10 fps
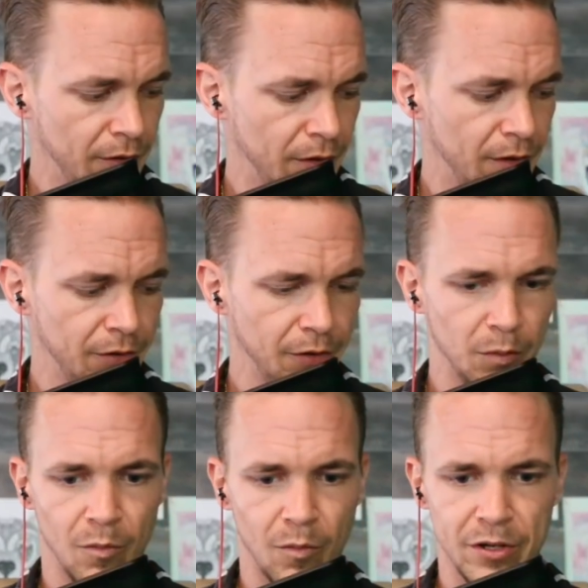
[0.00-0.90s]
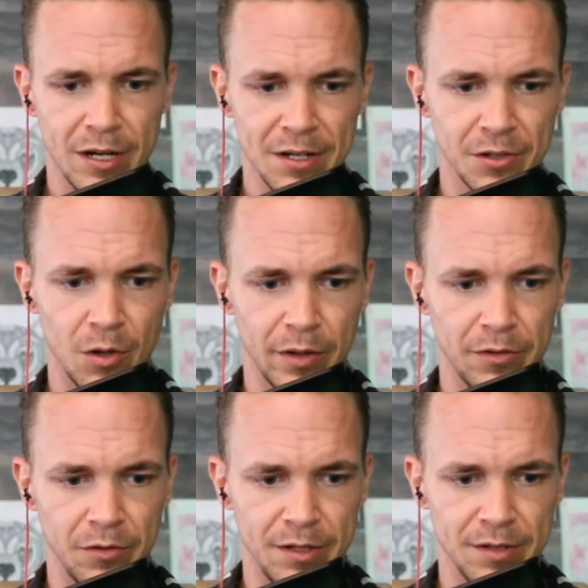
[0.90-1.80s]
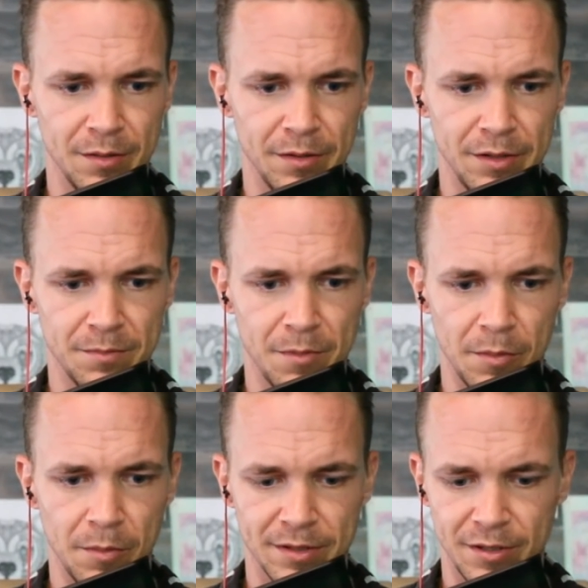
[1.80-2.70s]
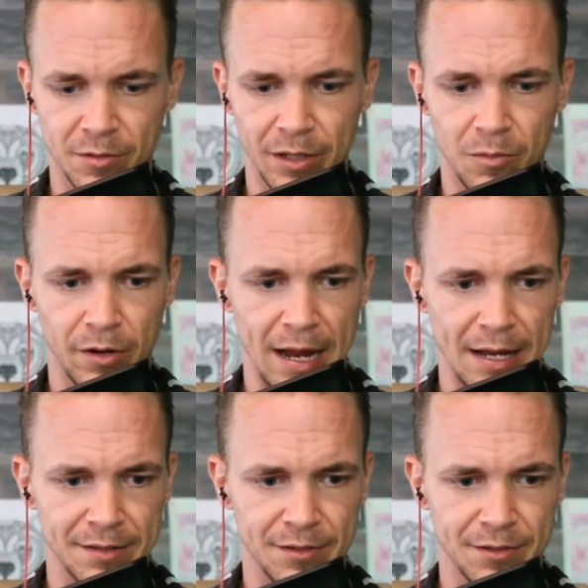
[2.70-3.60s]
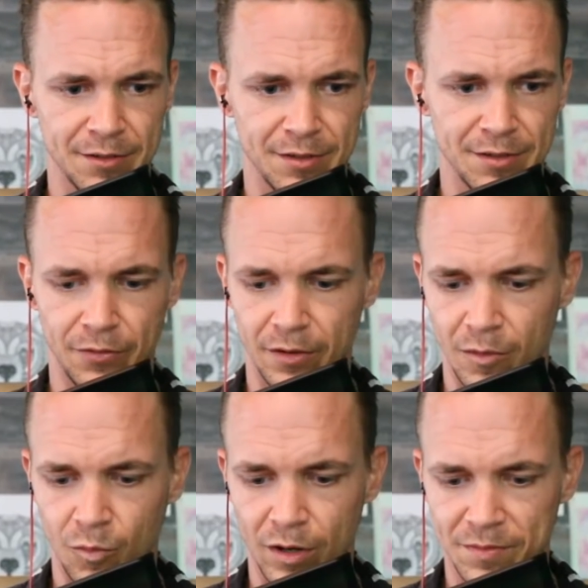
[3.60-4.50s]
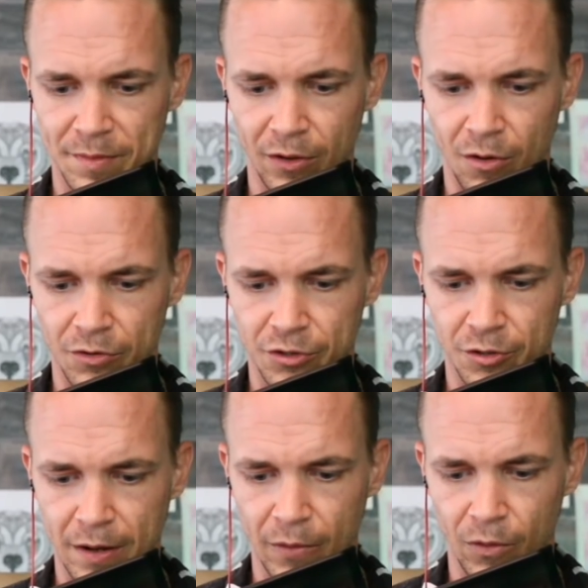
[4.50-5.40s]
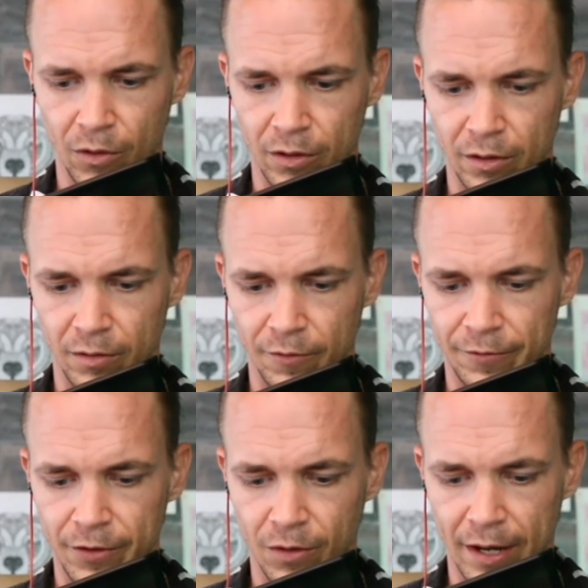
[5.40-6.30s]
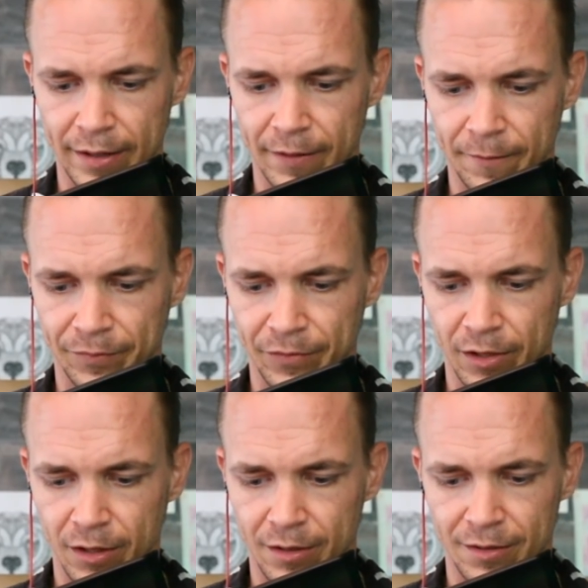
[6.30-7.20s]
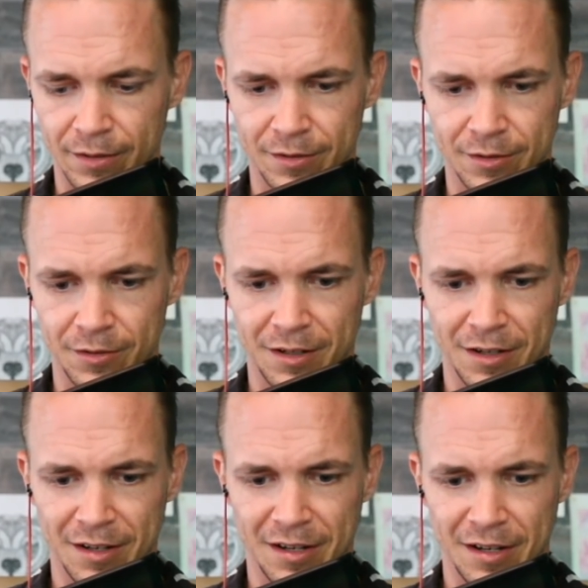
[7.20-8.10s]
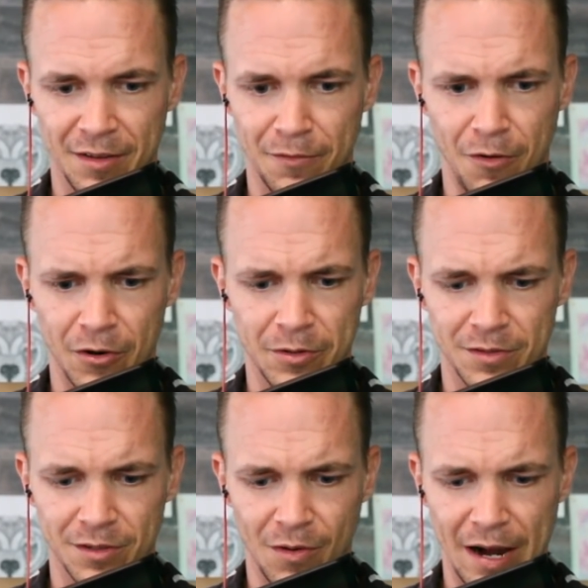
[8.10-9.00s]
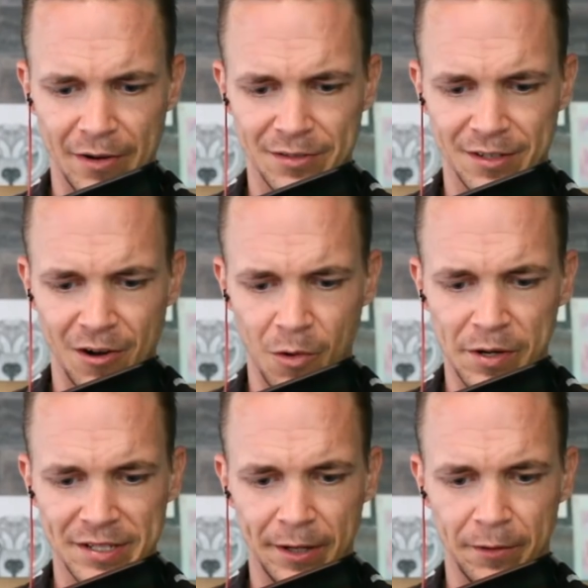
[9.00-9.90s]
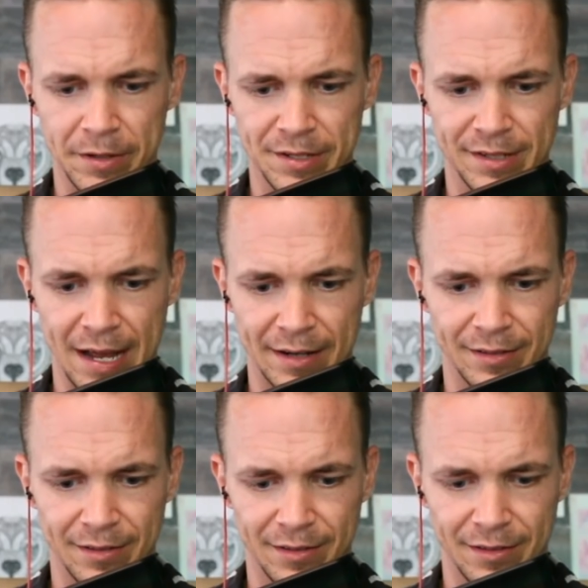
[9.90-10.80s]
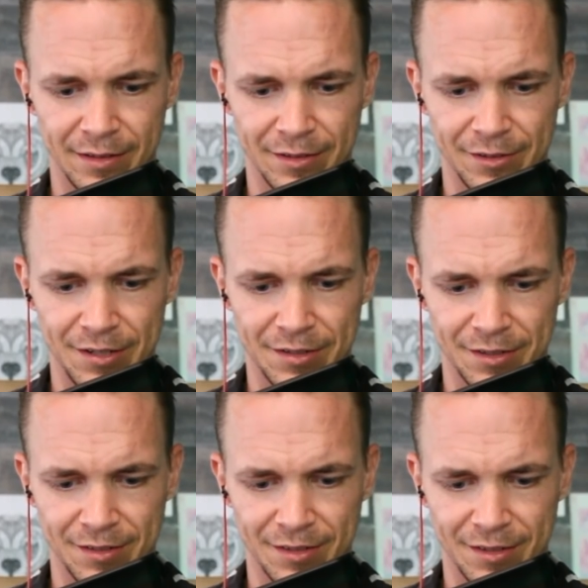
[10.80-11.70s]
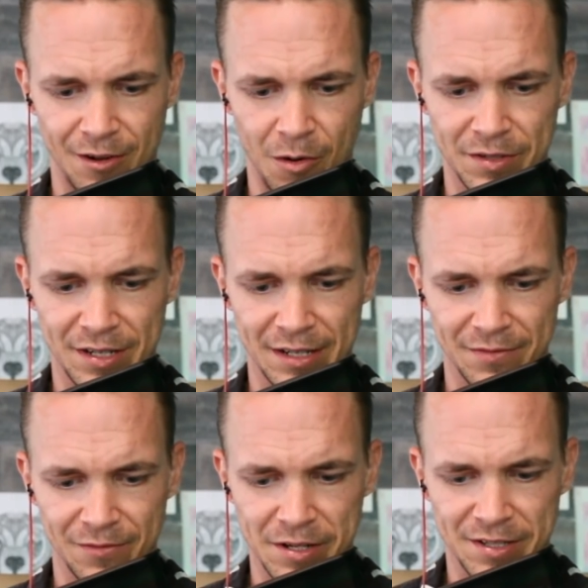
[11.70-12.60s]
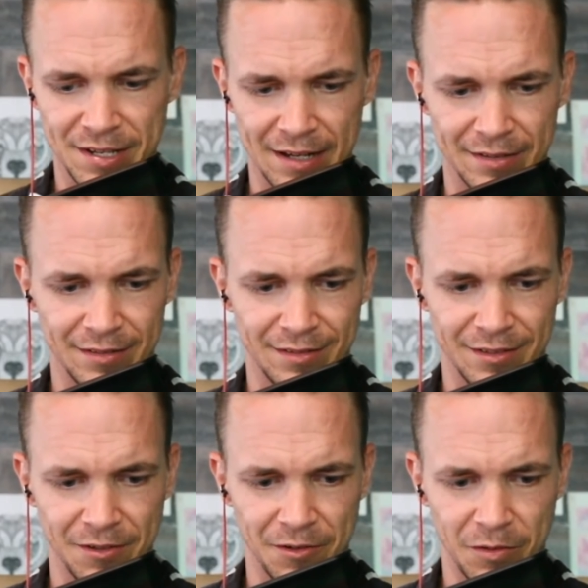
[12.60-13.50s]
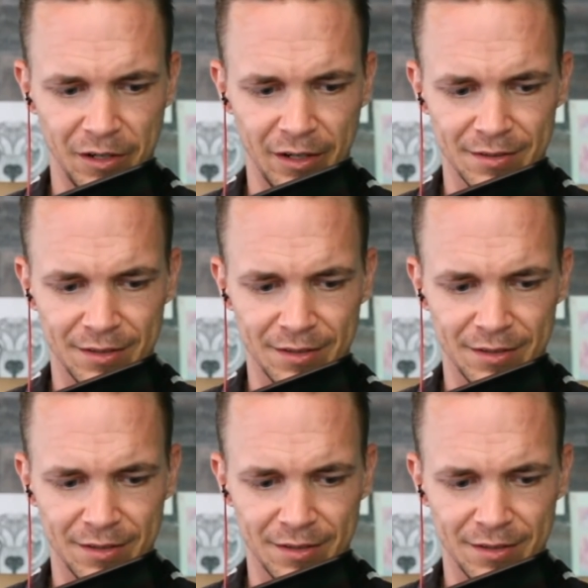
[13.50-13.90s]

So when you guys are going through these moments, you really want to ask yourself, what does my long-term outlook feel like? God, the volume's low. How does it always get reset? Jesus, it always gets reset. I don't know what it is.